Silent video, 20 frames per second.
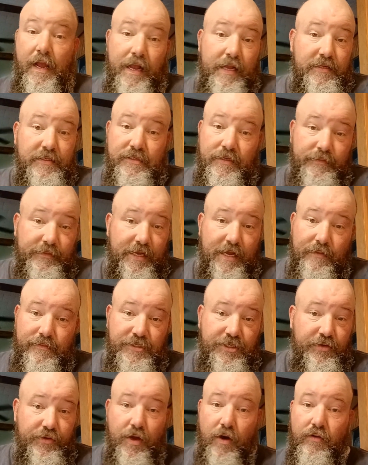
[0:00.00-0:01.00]
And
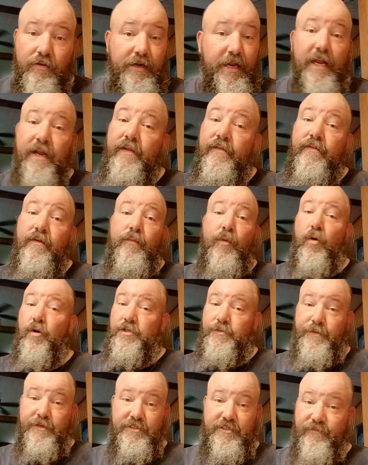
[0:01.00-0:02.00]
sometimes you don't need the more
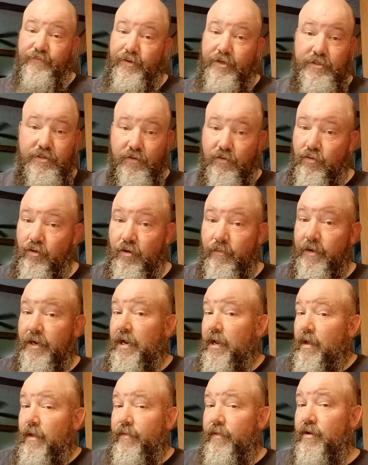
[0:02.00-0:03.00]
expensive piece of equipment.
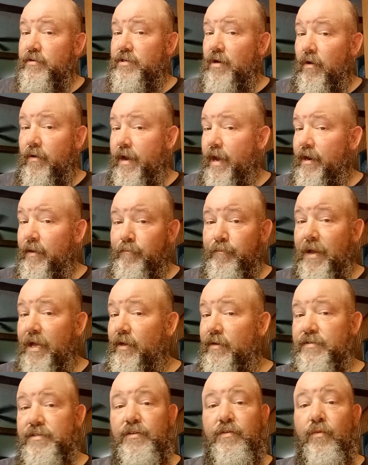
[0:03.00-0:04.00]
There's all kind of
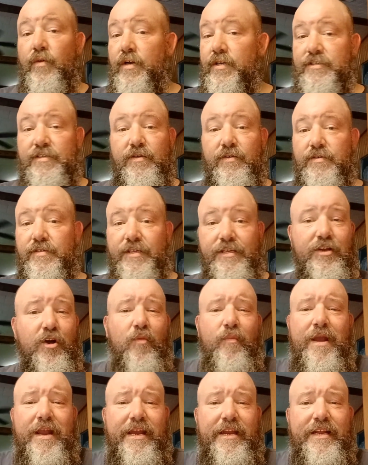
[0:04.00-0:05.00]
bells and whistles that
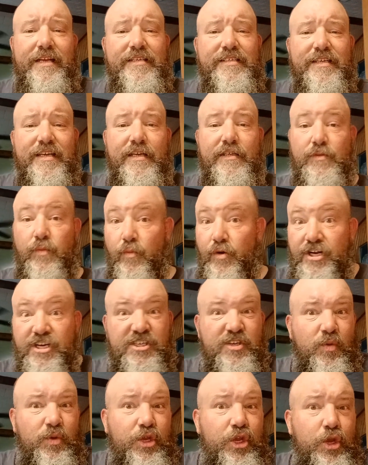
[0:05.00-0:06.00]
don't make any sense. We
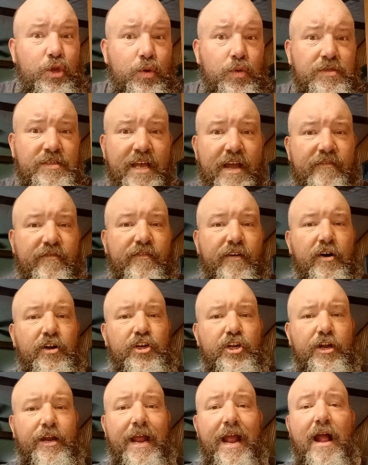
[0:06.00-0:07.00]
just don't use that
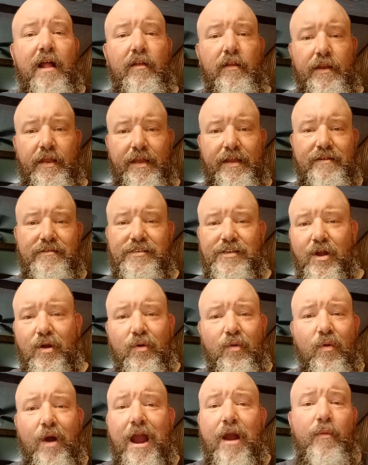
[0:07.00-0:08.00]
functionality,
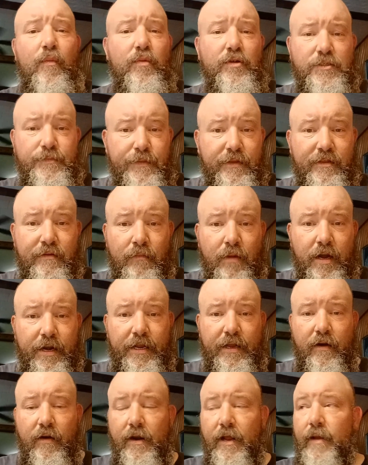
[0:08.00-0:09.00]
so why would we spend the
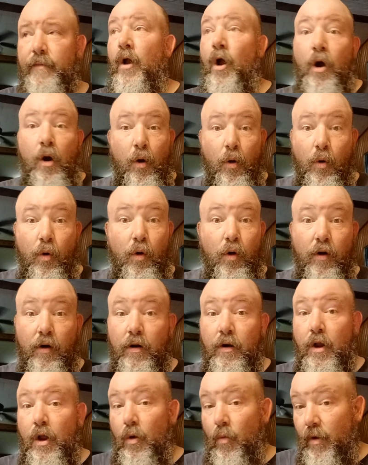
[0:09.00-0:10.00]
money on it?
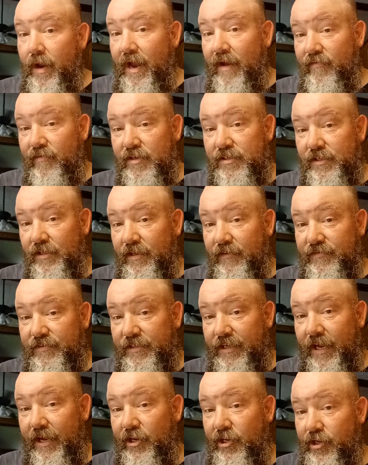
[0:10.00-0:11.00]
Or we have this lift
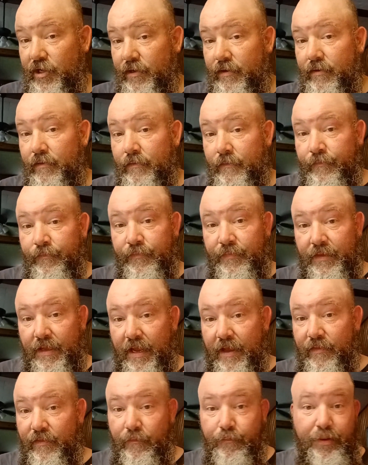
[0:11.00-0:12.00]
station
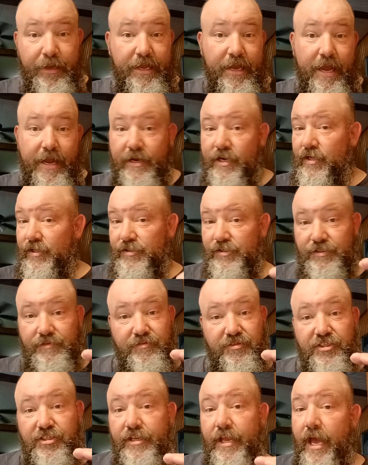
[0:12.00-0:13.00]
and the pH is
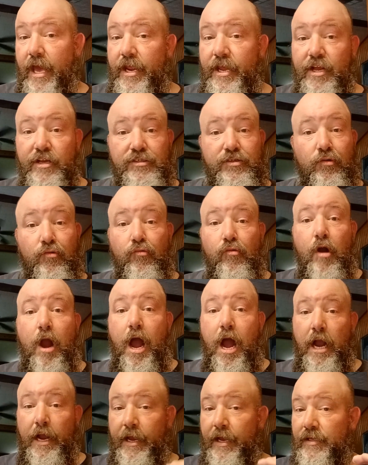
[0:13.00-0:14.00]
steady as a
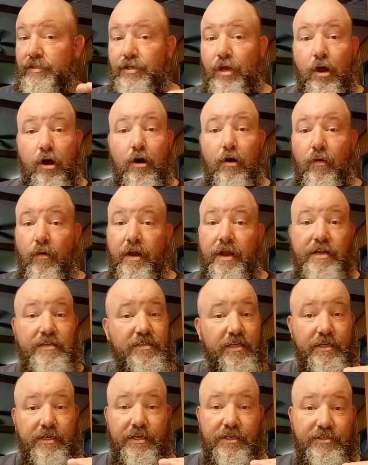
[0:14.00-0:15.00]
rock. It's always
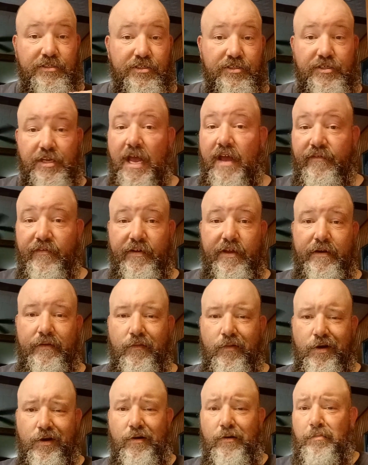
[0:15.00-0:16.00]
at a 7.
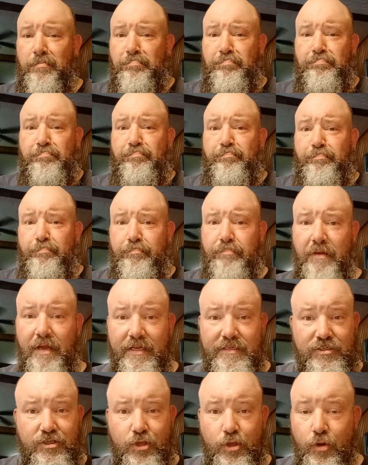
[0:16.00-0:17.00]
Well,
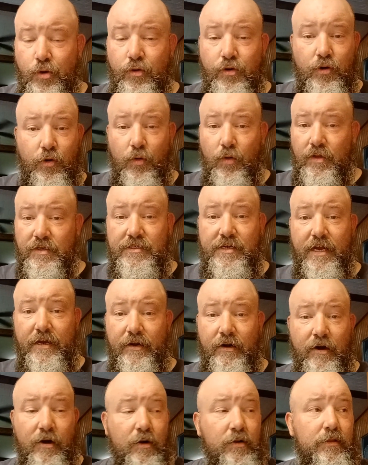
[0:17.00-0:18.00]
that's neutral. It's not going
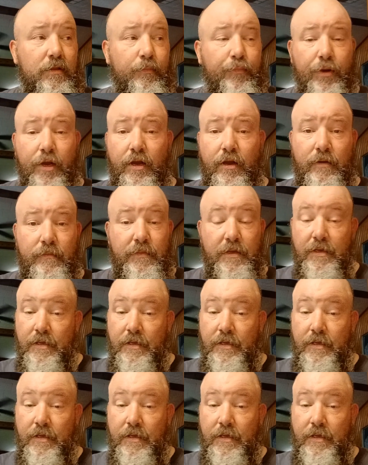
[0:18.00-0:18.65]
to hurt the pump.